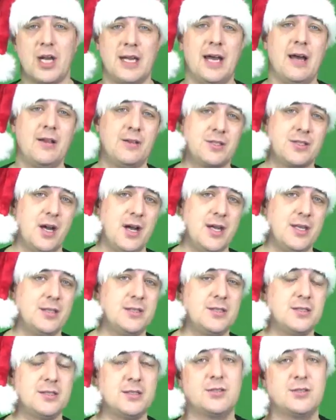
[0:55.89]
Check out the
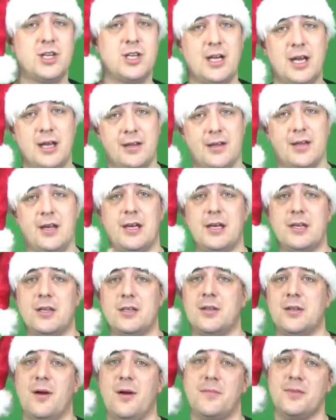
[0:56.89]
sites, check out the links.
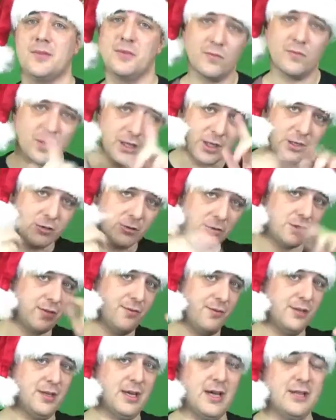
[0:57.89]
There might be some really cool stuff
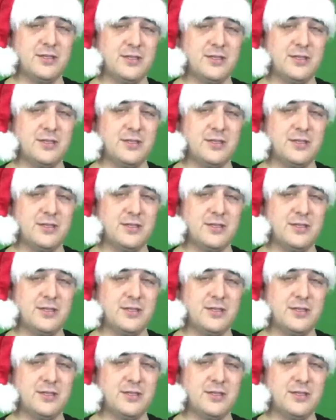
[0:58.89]
in there.